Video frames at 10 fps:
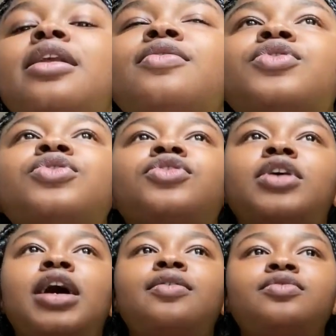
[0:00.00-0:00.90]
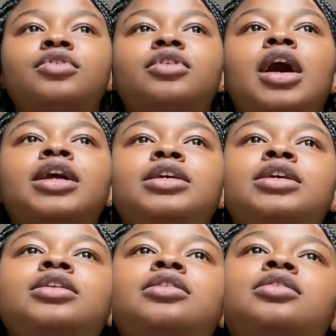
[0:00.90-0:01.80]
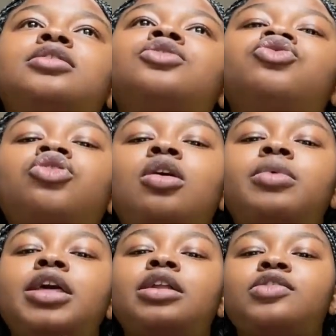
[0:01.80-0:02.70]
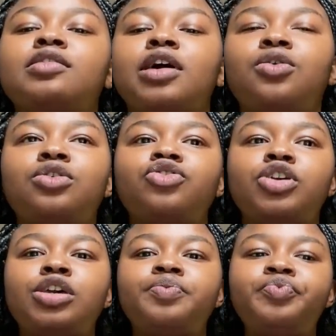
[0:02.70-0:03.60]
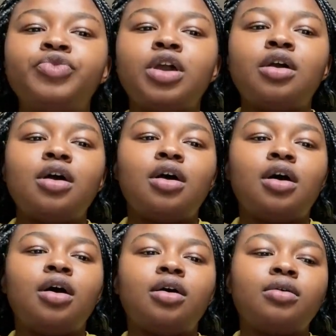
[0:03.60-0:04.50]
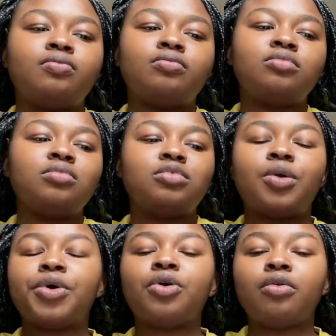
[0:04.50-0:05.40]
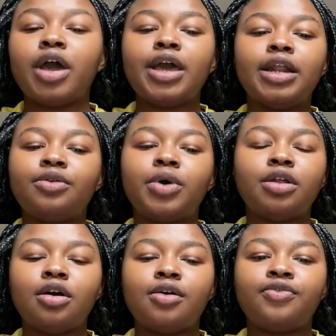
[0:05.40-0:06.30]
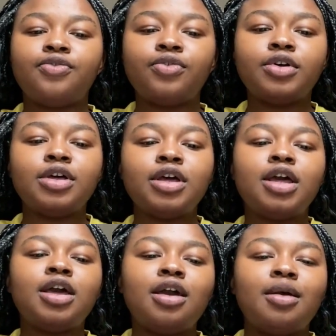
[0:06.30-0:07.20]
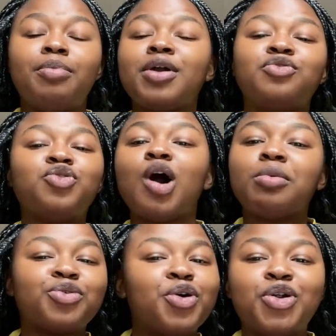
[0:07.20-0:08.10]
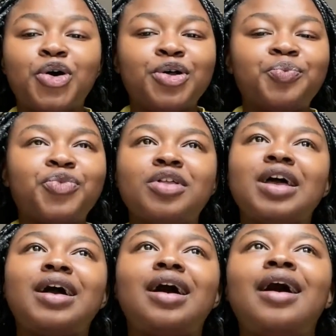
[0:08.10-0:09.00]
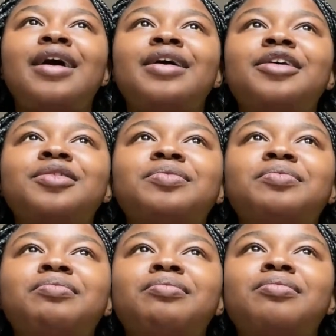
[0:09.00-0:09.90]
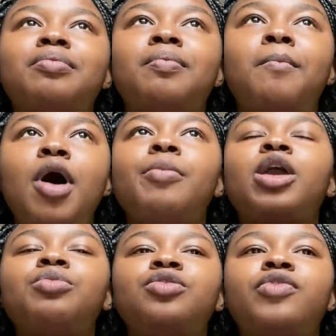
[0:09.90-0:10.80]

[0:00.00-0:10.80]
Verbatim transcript: a levels i i did drama english and psychology um they went all right i did well enough bit of drama was going on. Like I, Birmingham